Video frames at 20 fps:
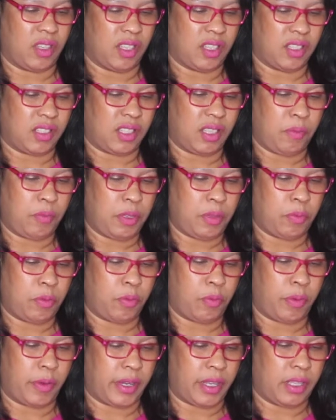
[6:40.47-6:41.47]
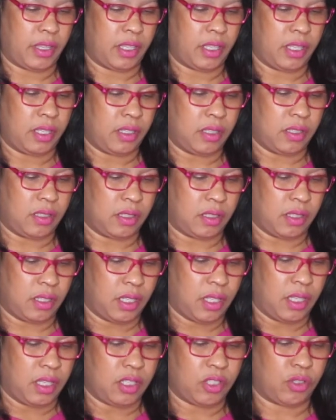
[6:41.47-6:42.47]
Some people break these
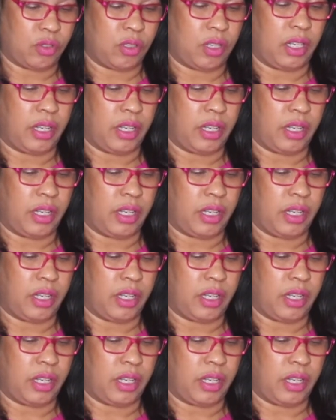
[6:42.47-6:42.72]
sort of